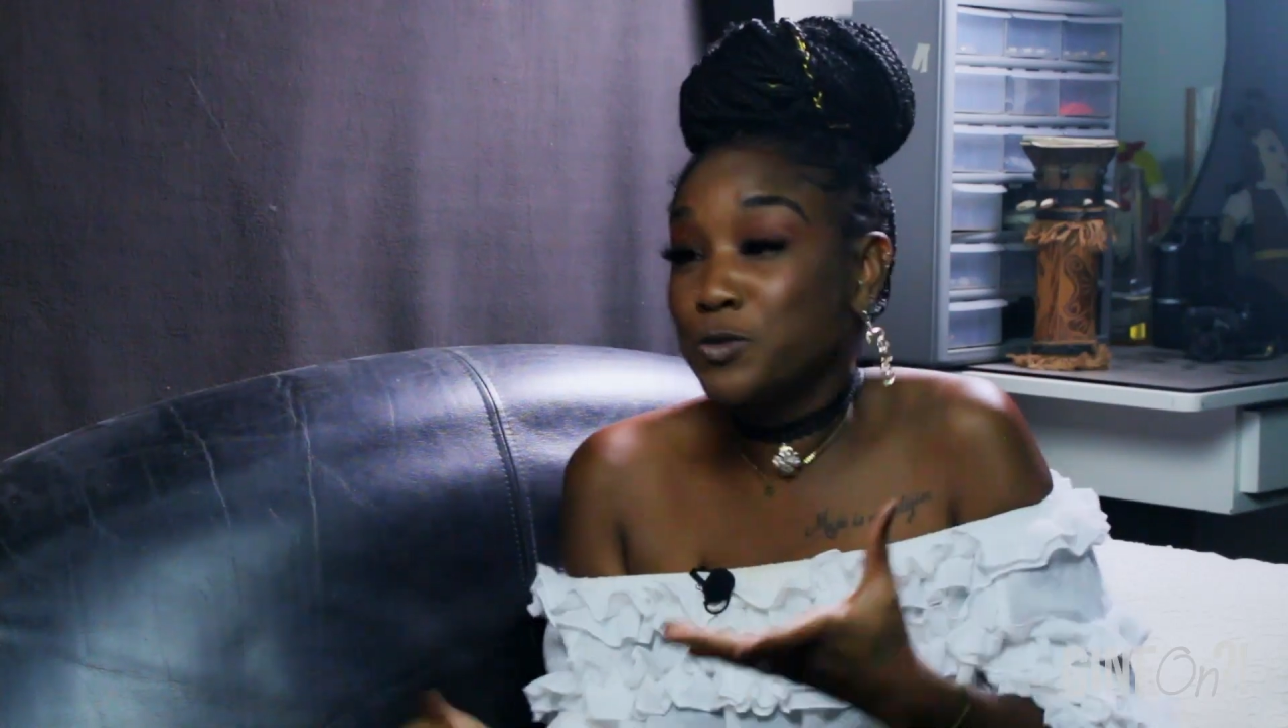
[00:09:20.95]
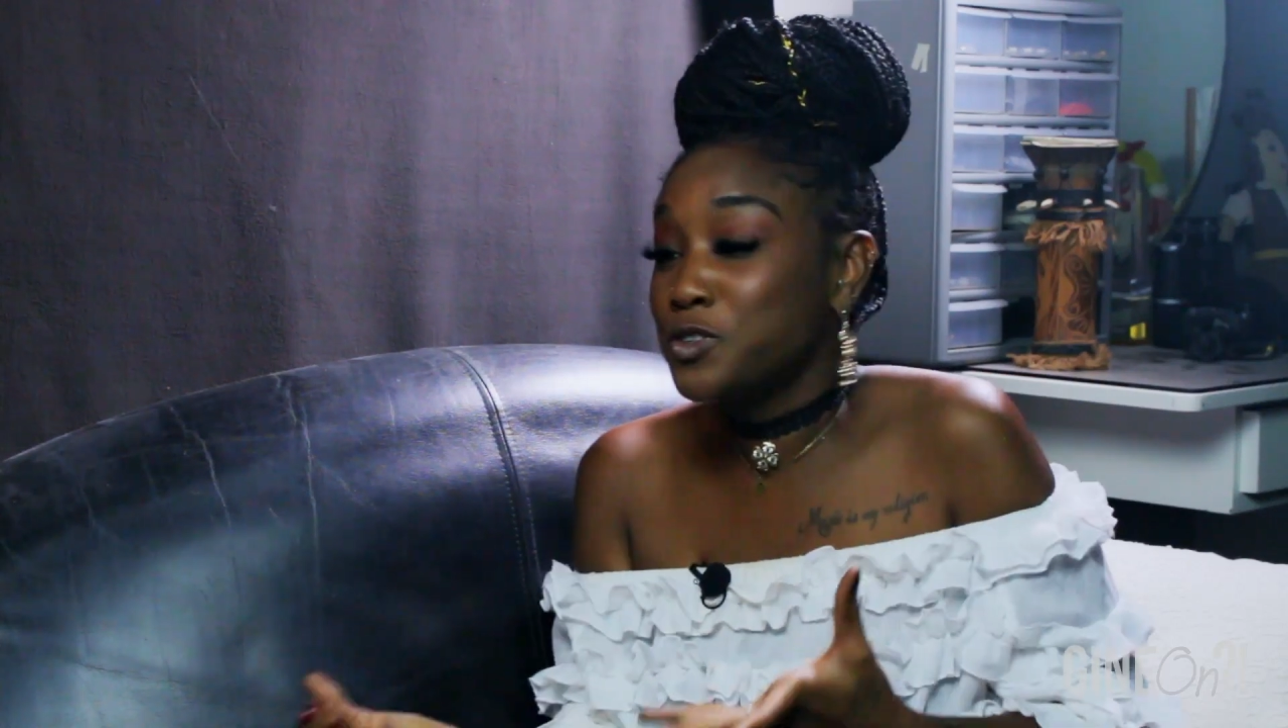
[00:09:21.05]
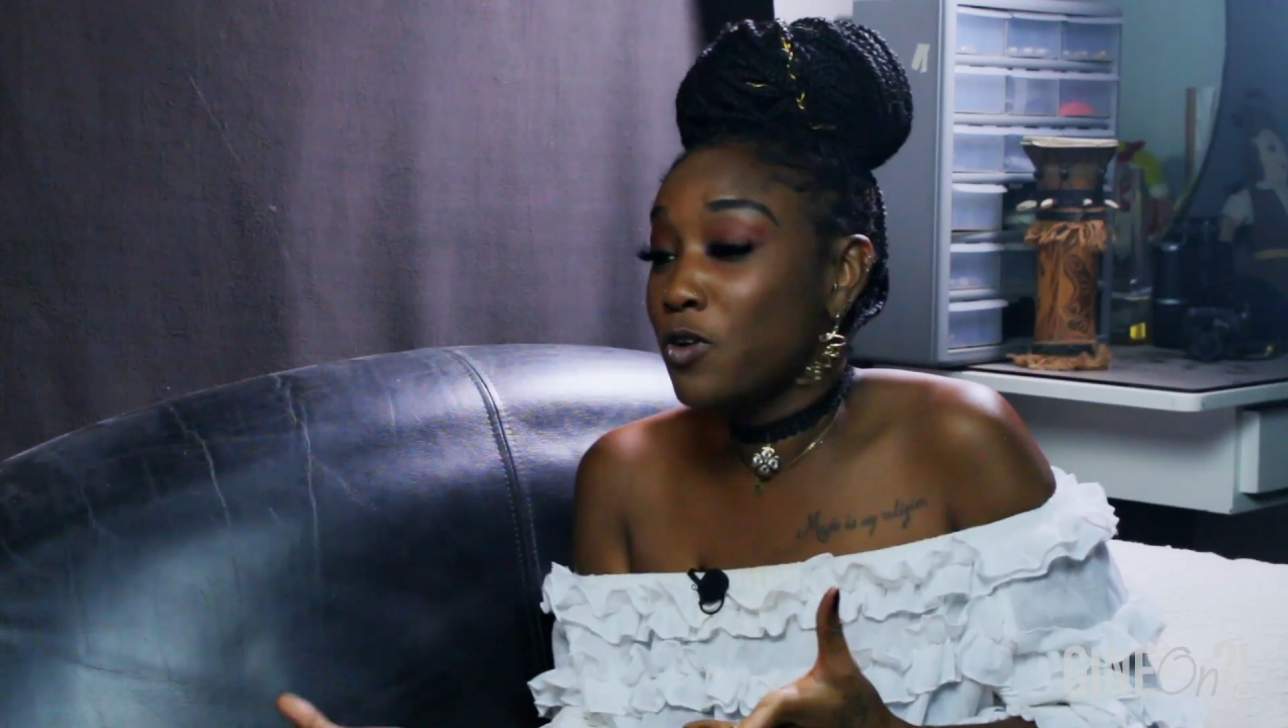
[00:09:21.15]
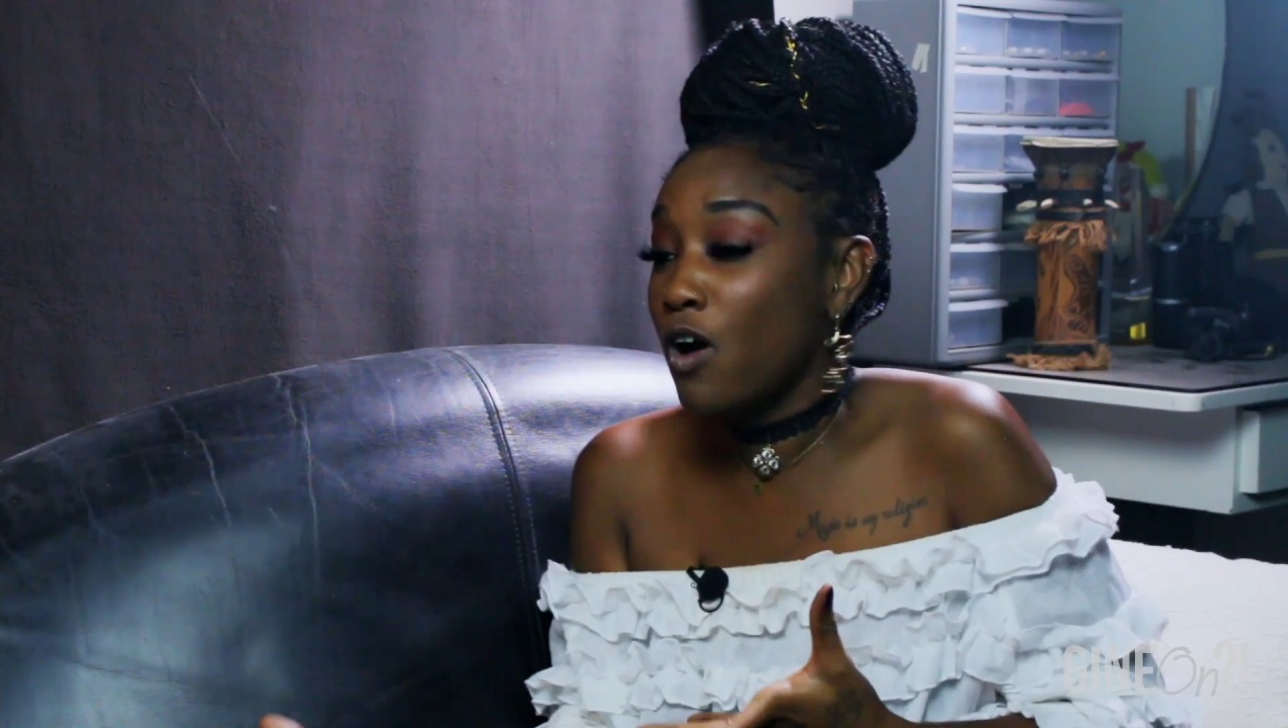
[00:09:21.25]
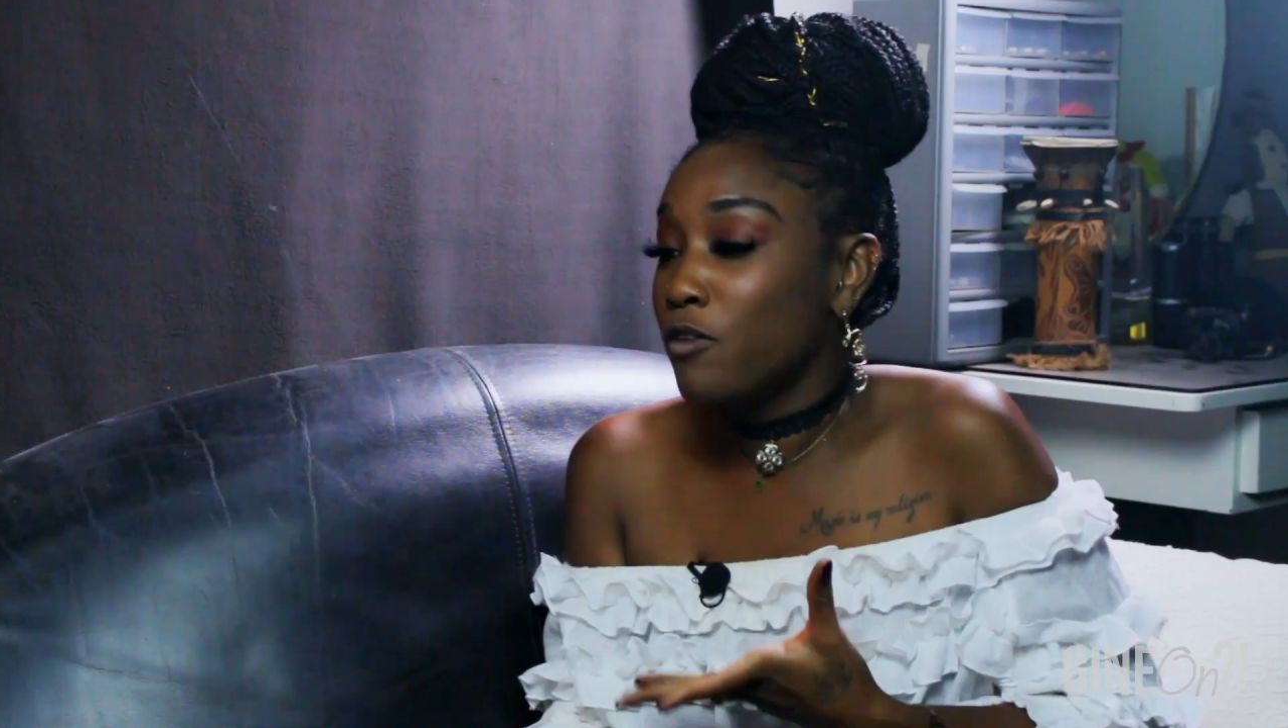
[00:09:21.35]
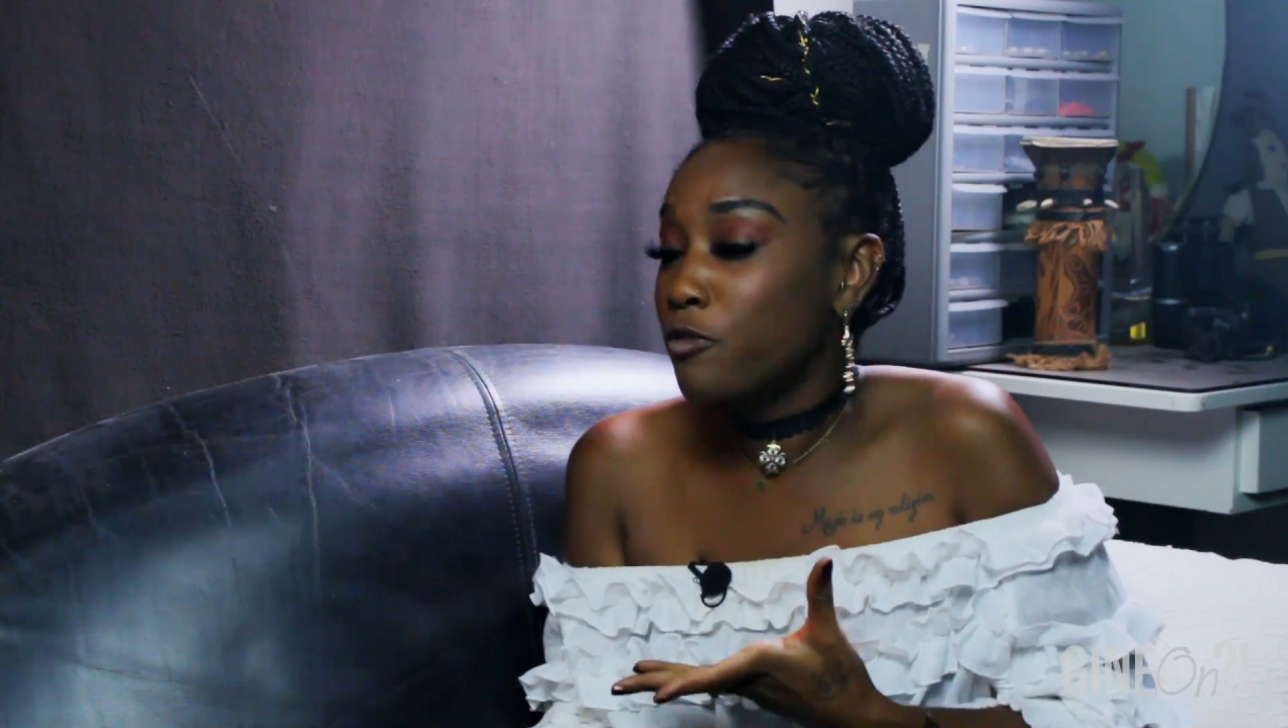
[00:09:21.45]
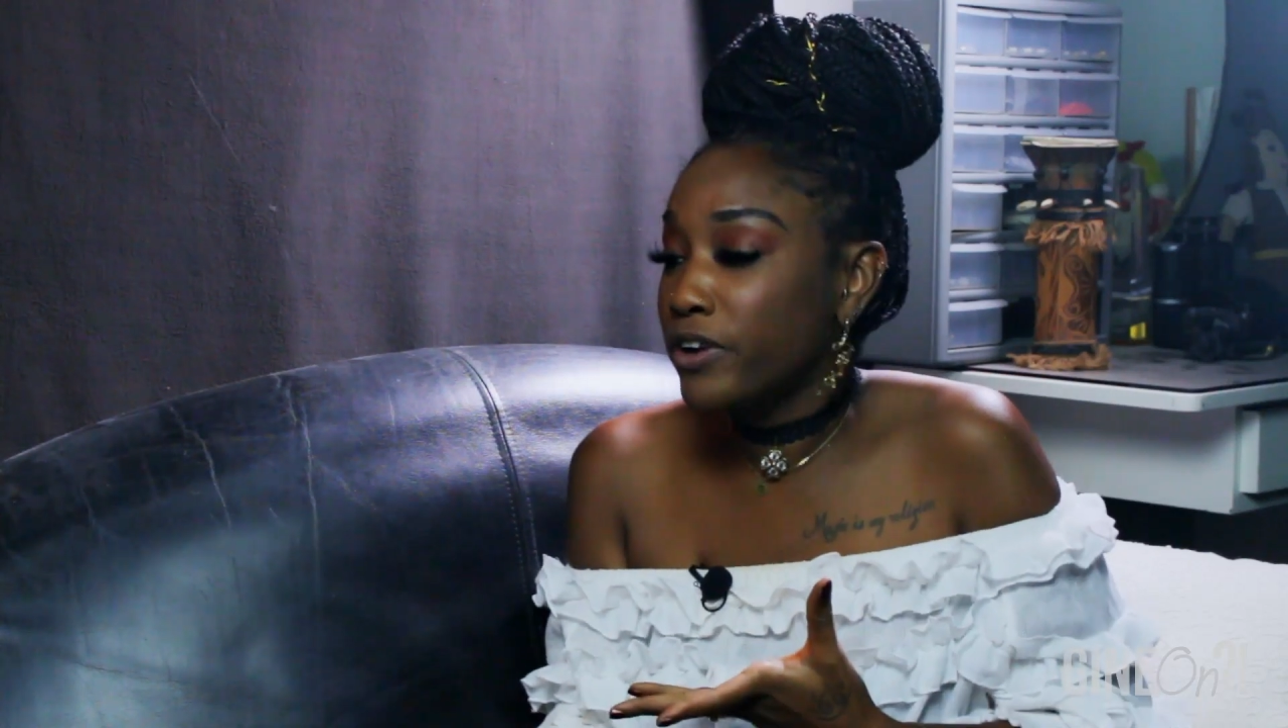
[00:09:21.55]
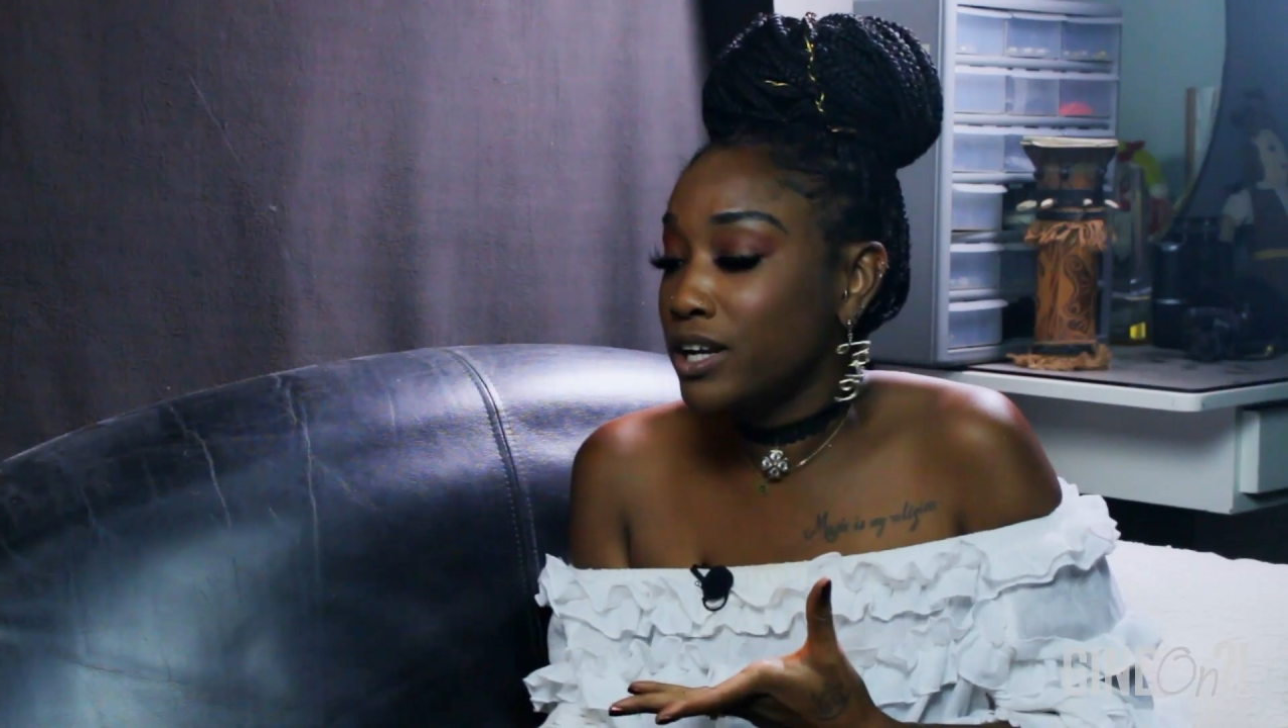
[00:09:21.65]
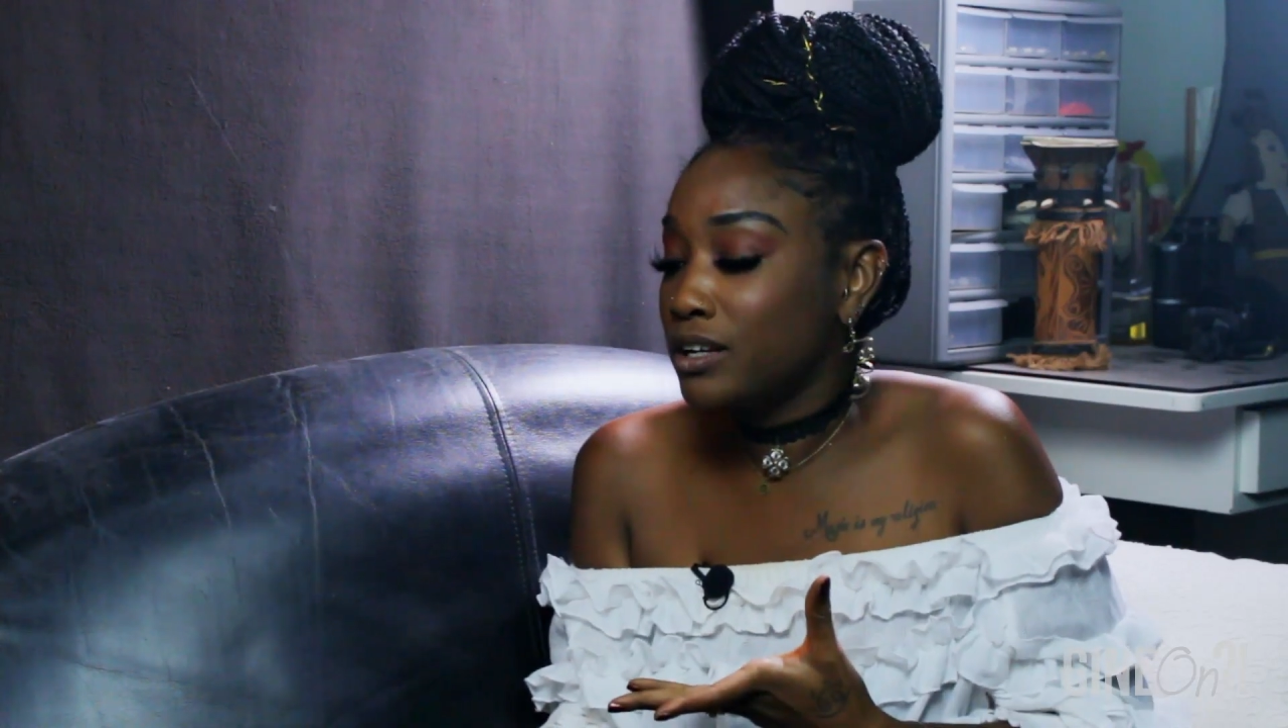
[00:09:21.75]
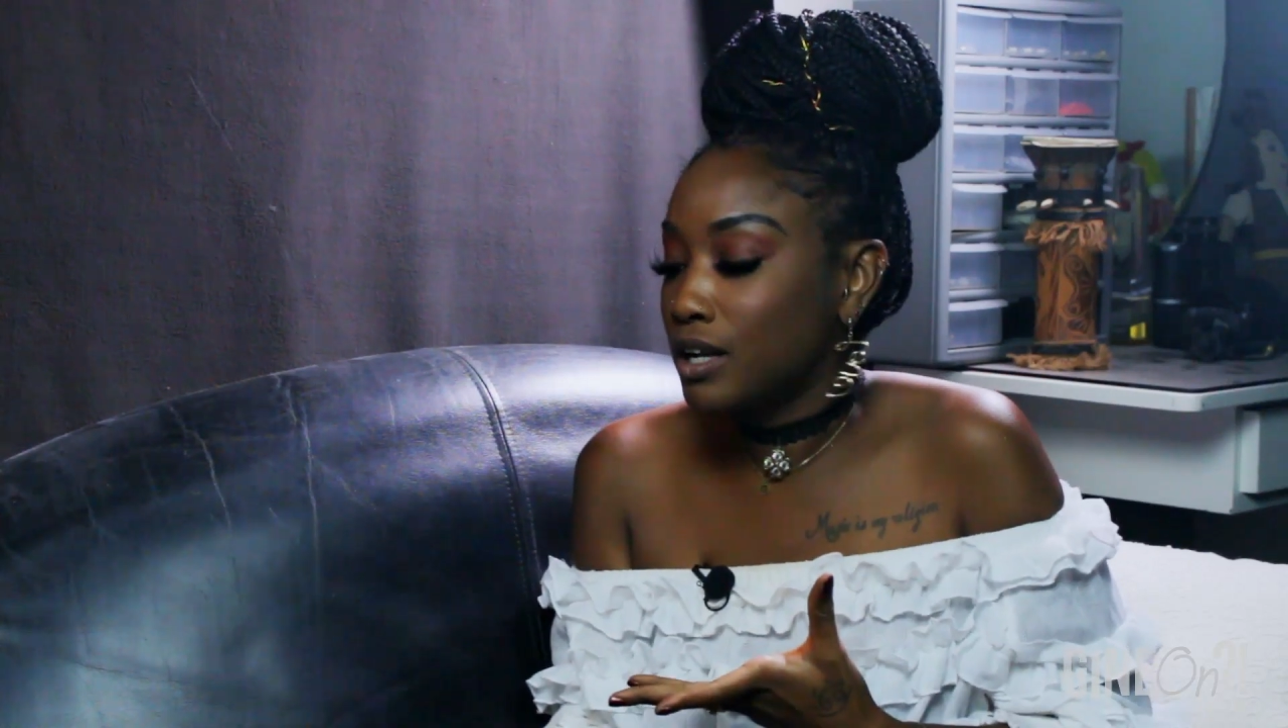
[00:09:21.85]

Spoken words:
and so offering